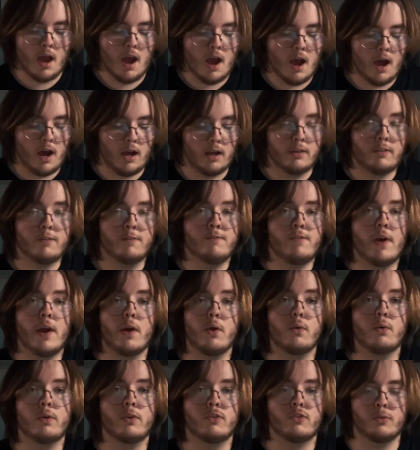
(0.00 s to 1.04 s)
It's very
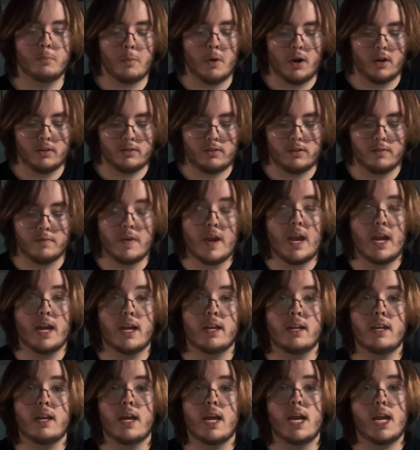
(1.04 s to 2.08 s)
responsive,
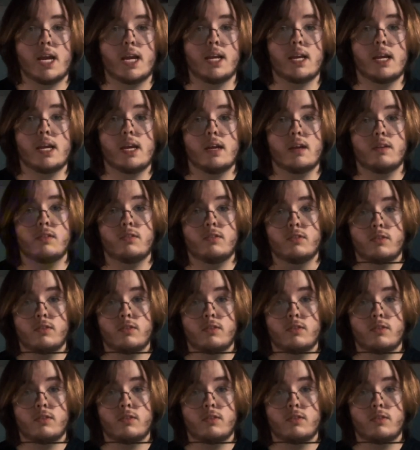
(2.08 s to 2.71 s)
and it is